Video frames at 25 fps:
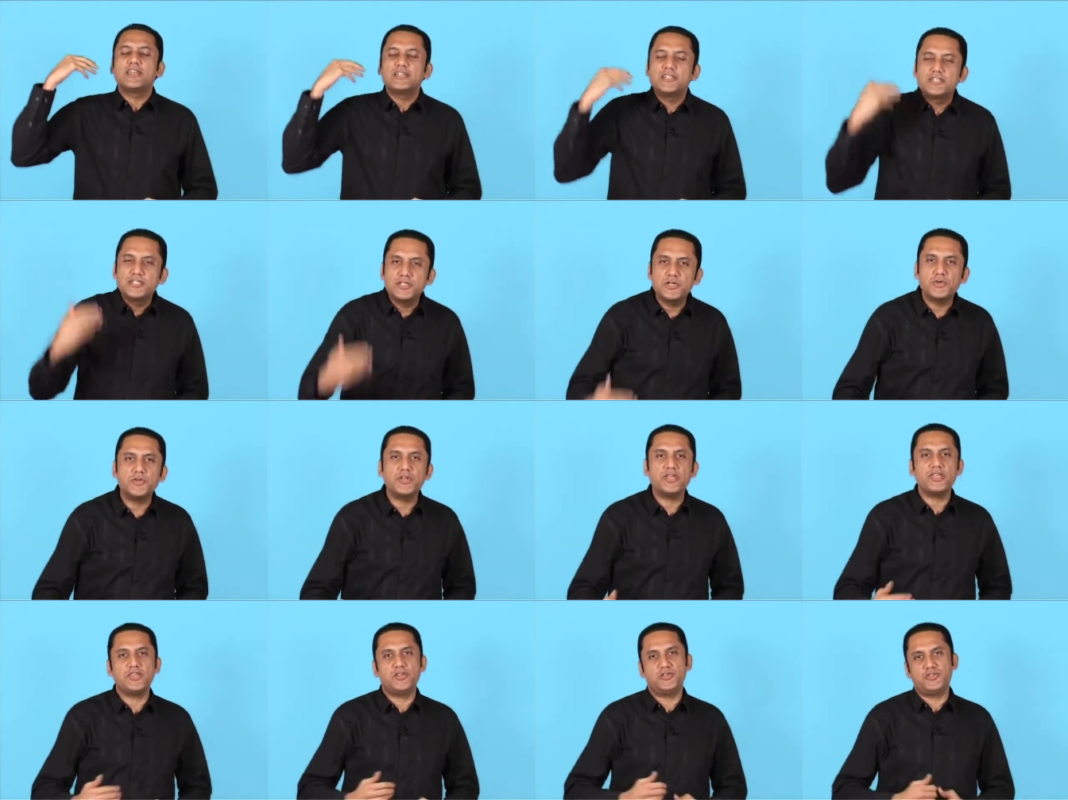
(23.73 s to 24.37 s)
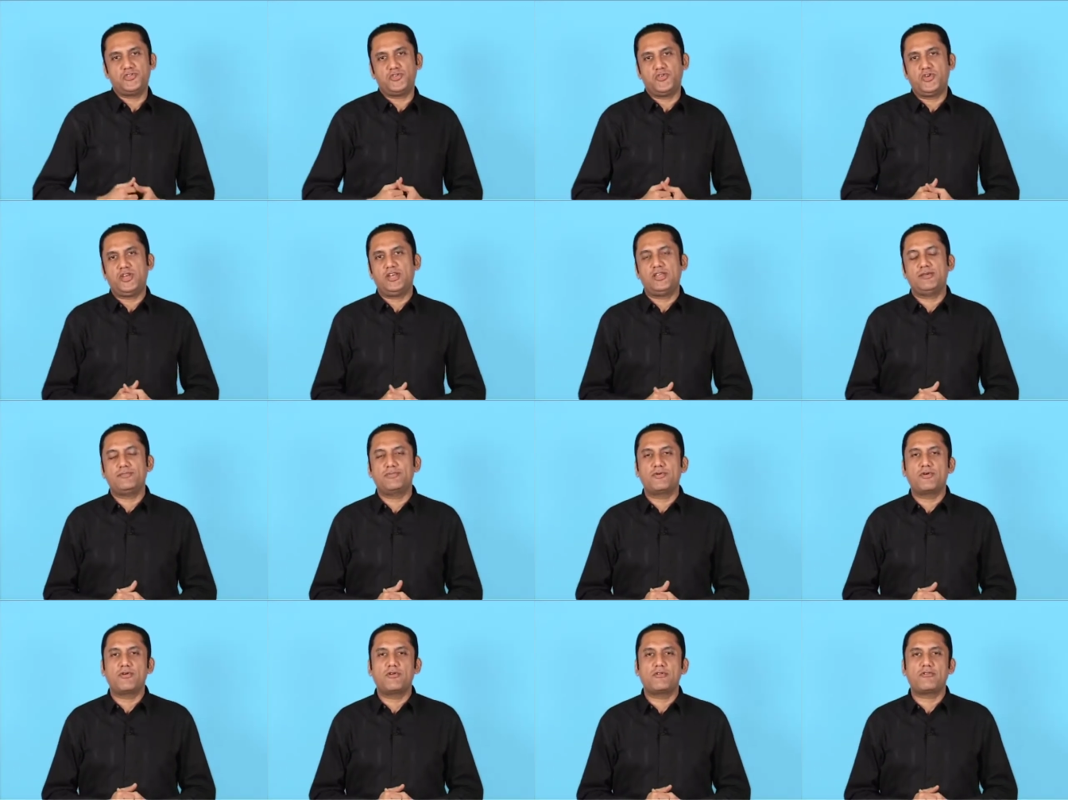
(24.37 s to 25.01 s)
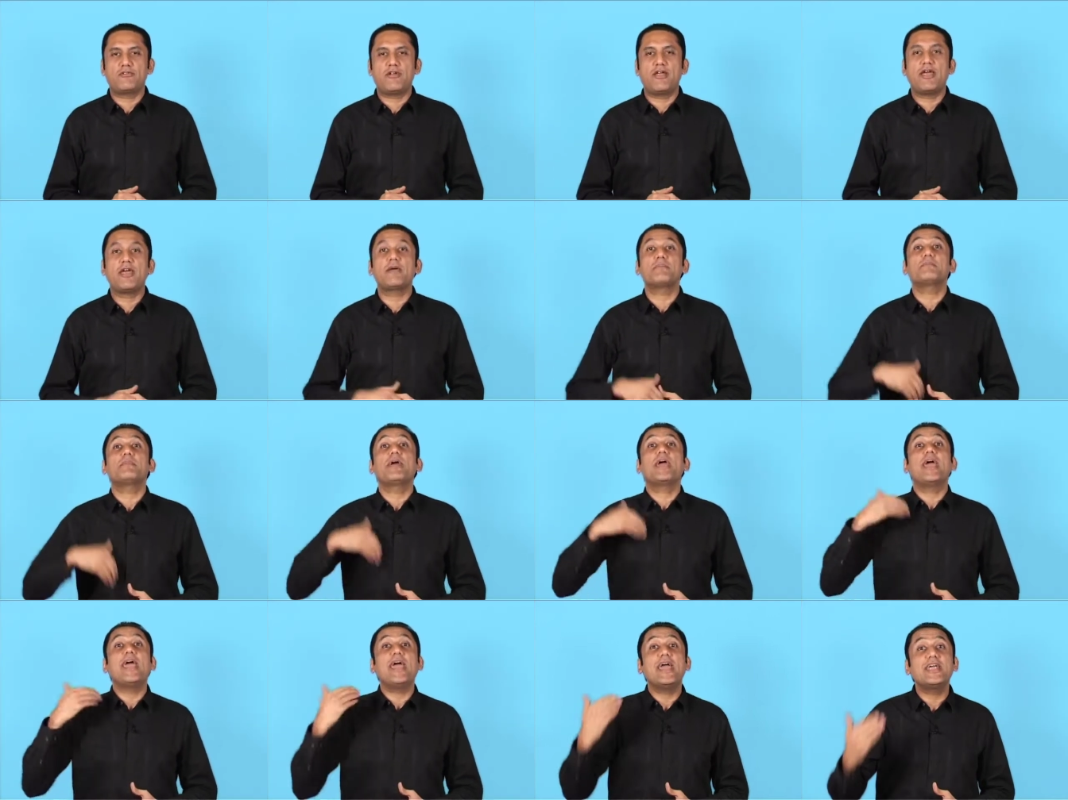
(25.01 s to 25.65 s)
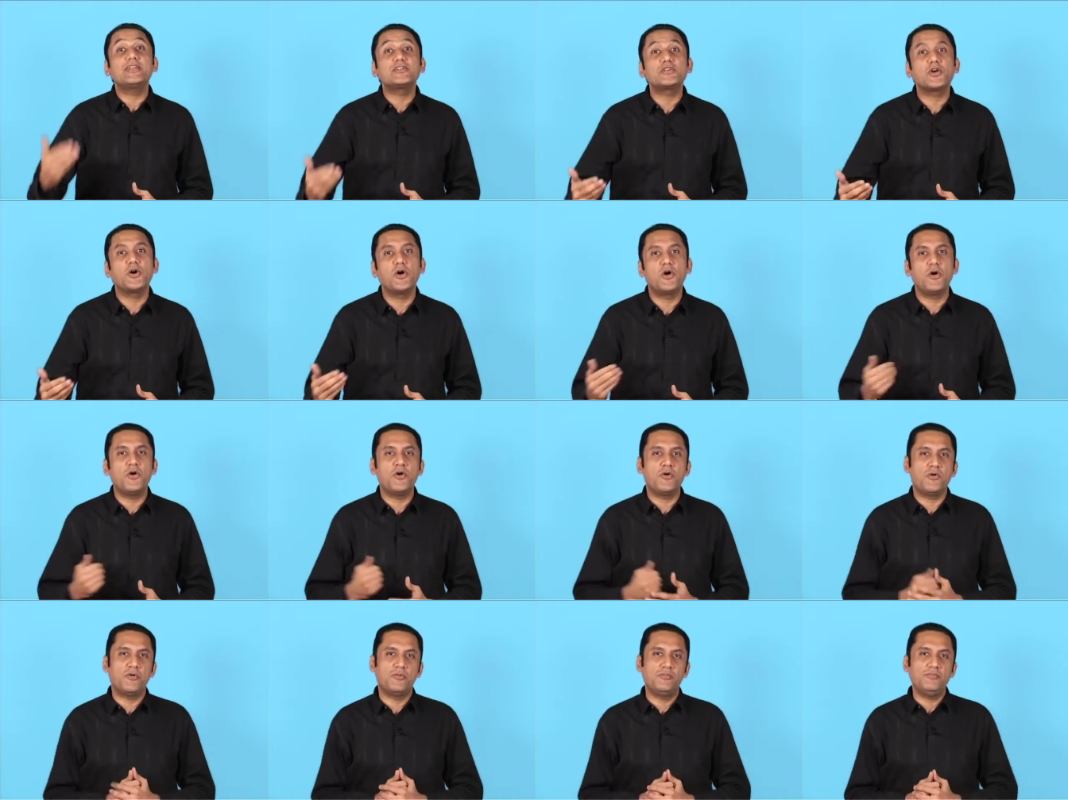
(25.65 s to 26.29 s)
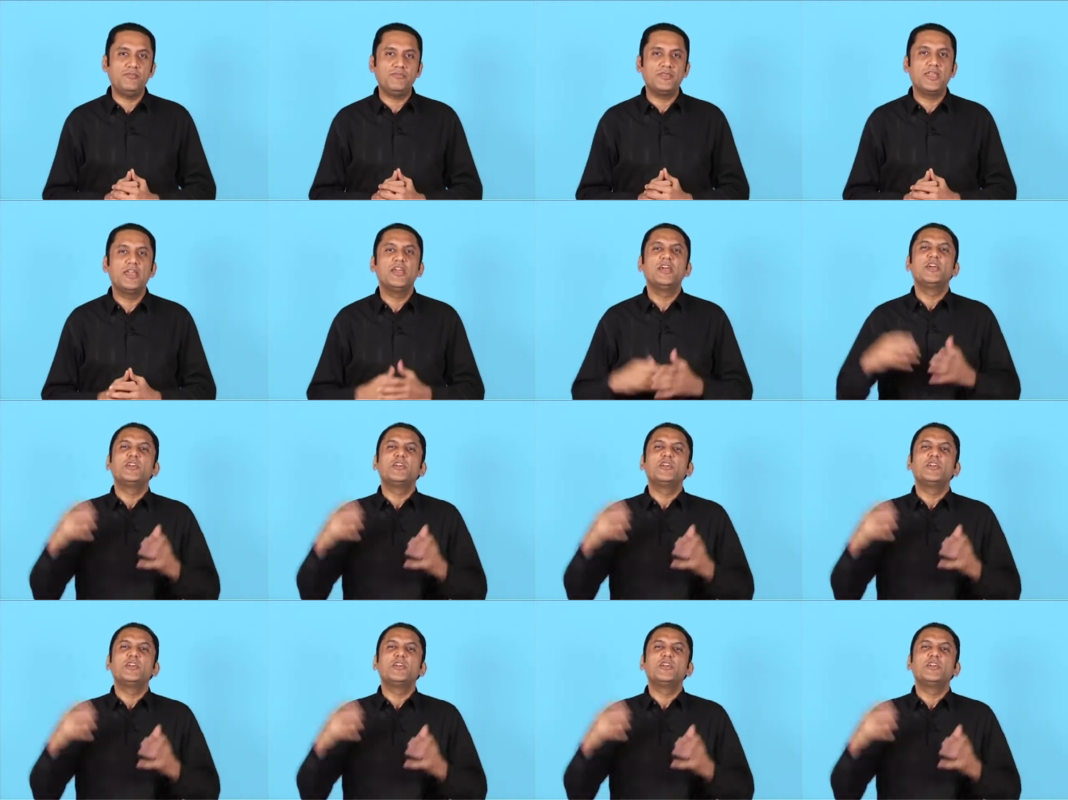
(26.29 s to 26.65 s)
during your training program at home